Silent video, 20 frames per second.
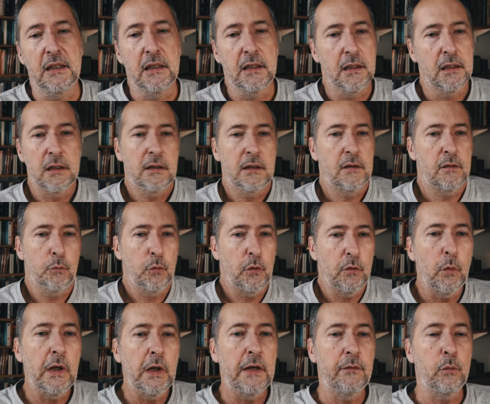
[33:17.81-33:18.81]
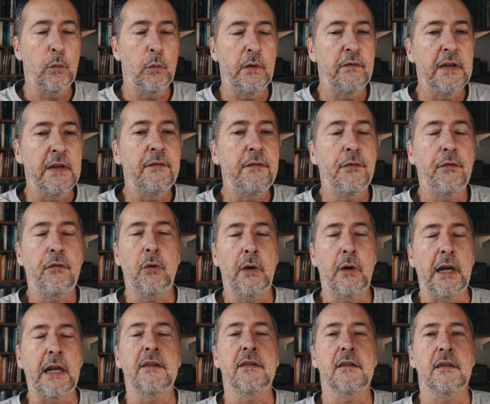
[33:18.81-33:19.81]
We've lived through
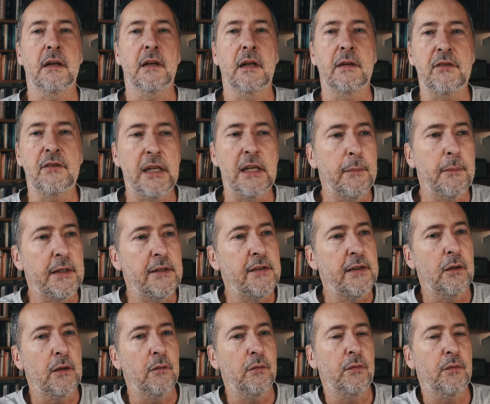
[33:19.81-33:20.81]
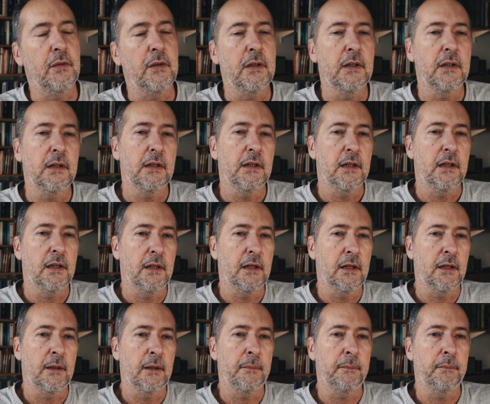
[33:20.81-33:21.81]
it. I've seen it myself.
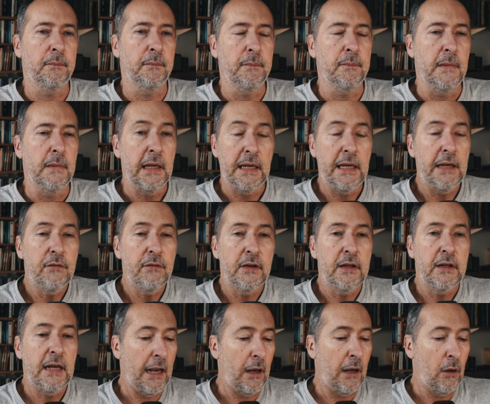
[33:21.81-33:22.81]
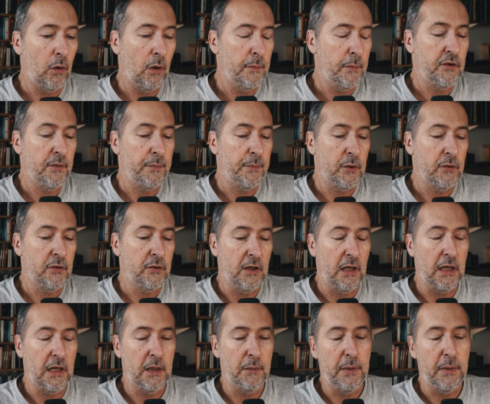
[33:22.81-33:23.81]
Even now, I mean,
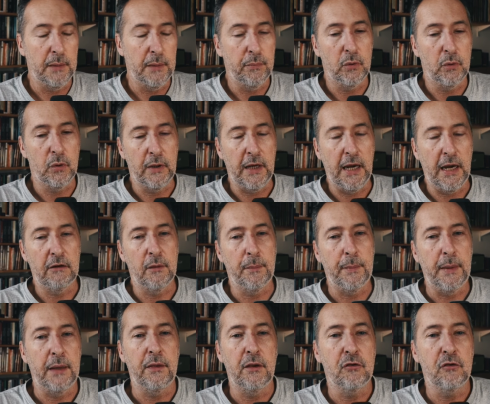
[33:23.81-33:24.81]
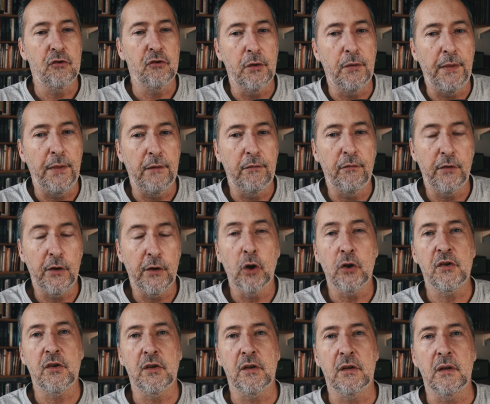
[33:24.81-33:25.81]
supposedly people who care about the truth, they've
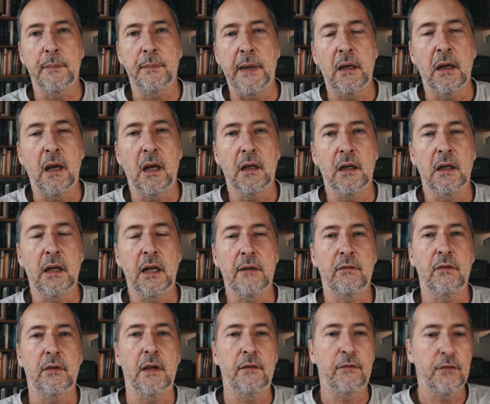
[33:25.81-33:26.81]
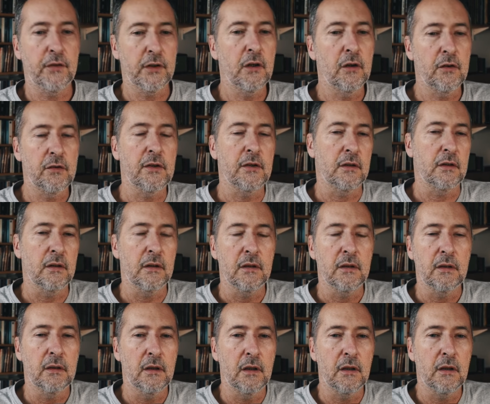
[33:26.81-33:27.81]
forgotten about 9/11. They've forgotten
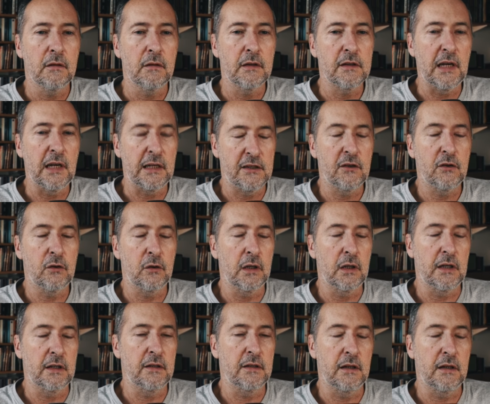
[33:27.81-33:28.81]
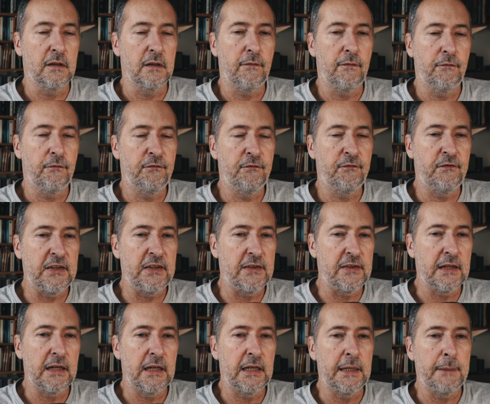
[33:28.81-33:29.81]
that it's
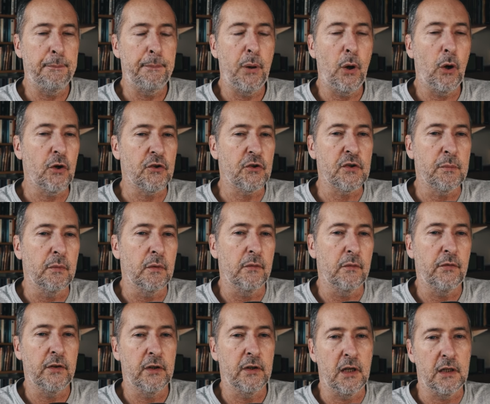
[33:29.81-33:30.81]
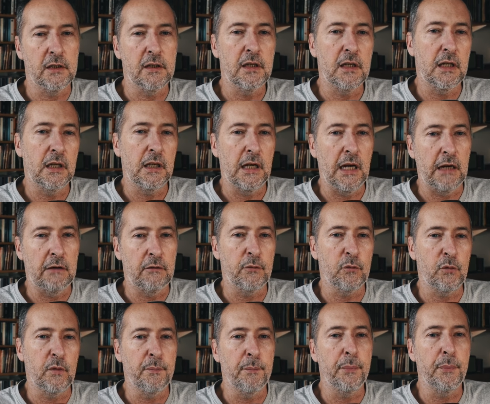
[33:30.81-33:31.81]
physically impossible for 19 Arabs
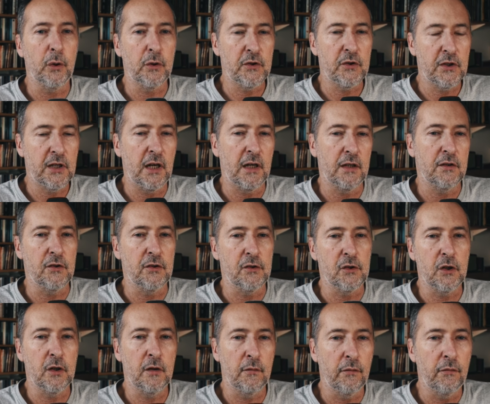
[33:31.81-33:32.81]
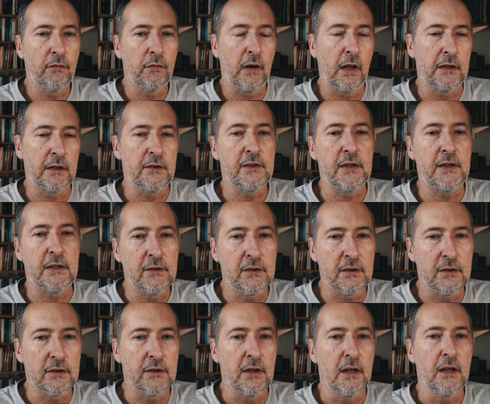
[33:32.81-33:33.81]
with box cutters who couldn't fly
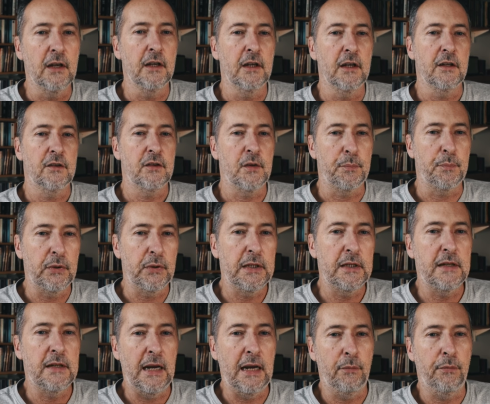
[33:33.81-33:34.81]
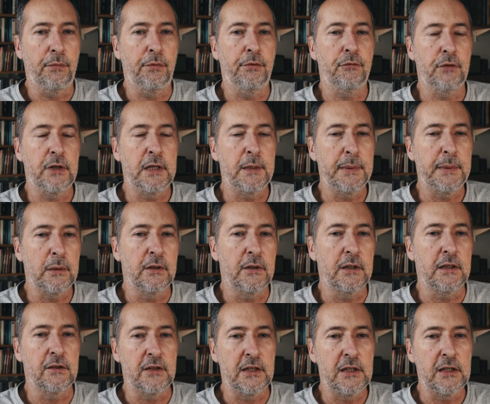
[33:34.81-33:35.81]
Cessnas to bring down three
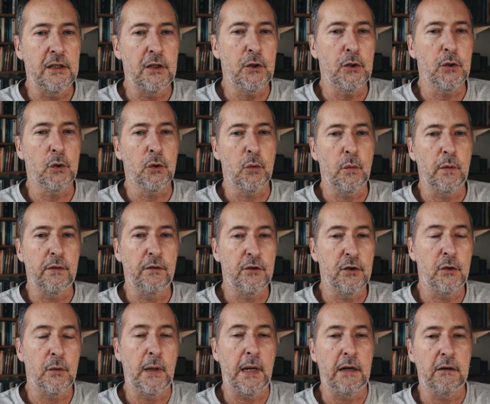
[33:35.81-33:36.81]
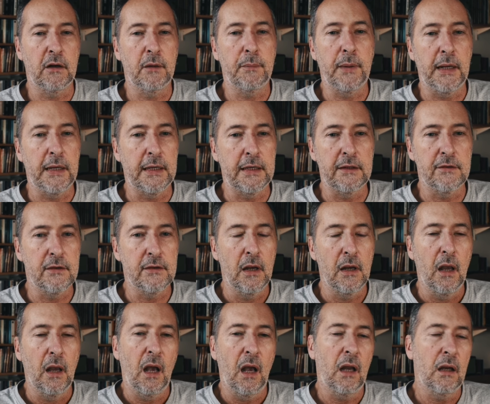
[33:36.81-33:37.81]
buildings in New York with two aeroplanes.
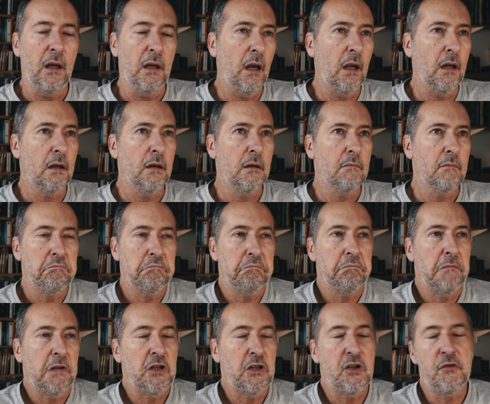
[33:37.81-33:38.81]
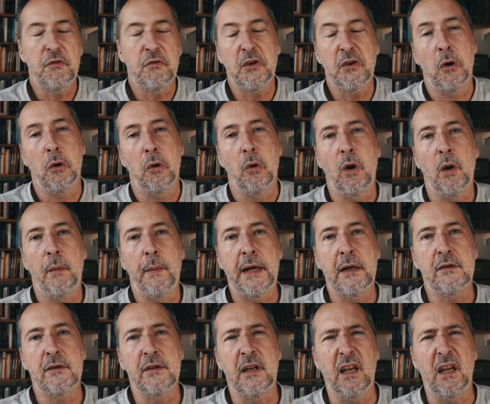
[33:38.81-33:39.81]
And yet, they've just forgotten all about it.